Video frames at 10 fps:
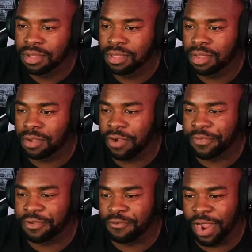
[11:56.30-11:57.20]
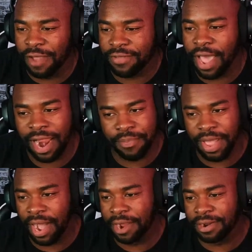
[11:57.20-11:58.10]
The grapes of wrath. Gotta be
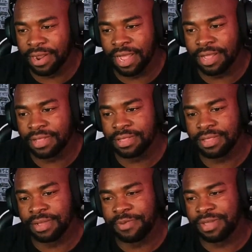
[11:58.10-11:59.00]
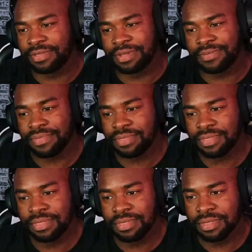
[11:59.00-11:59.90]
higher than that. I'm about to say.
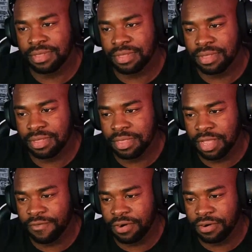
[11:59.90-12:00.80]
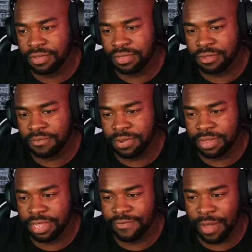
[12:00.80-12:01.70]
Never heard of still
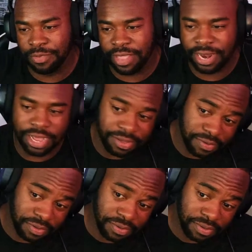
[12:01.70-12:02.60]
believe. I'm gonna say less.